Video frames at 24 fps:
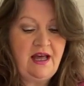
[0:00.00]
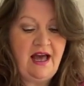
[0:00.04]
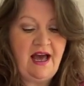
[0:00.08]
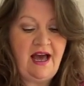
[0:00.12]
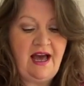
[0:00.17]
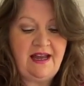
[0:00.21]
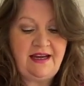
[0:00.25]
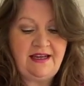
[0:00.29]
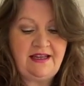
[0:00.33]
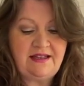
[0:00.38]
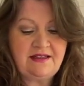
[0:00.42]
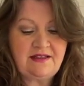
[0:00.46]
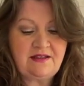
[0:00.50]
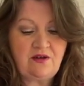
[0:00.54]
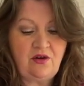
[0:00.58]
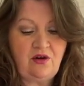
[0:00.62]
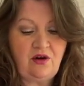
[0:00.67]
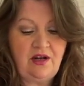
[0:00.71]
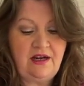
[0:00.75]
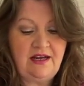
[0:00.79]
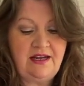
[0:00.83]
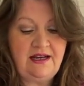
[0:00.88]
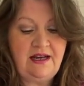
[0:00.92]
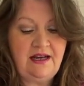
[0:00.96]
and it's
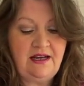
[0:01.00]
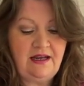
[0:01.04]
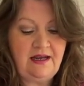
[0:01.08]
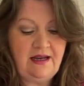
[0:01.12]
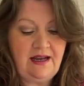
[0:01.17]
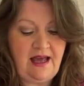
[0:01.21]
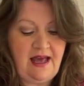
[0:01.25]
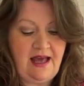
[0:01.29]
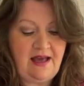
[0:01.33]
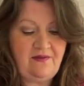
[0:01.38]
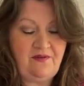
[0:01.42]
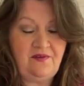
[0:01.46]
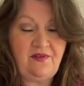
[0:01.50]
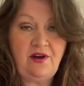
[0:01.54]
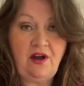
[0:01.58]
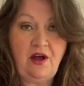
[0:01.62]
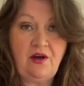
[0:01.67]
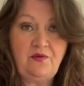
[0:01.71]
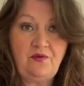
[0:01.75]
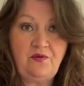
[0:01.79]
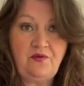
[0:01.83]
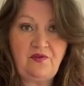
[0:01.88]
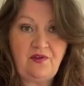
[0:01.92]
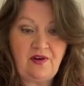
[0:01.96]
got a little
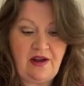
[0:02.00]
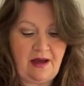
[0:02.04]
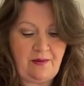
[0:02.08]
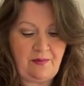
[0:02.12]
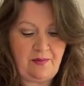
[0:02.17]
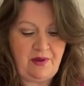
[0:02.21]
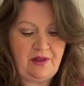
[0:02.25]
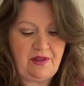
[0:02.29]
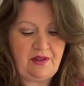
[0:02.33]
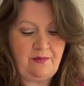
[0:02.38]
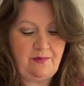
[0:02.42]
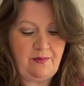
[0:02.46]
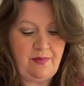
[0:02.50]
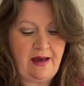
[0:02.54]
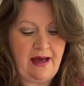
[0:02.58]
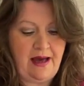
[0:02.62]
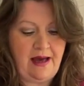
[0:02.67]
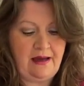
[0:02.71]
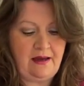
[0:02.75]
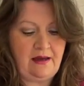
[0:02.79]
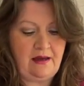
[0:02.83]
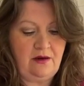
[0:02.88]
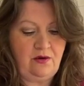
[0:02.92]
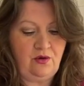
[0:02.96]
envelope flap at the
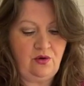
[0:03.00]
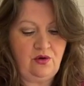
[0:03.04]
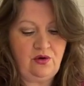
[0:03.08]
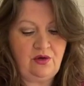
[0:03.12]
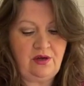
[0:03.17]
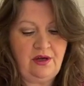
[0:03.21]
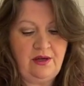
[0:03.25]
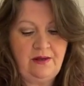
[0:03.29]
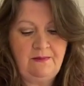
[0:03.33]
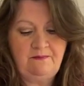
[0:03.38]
back, look,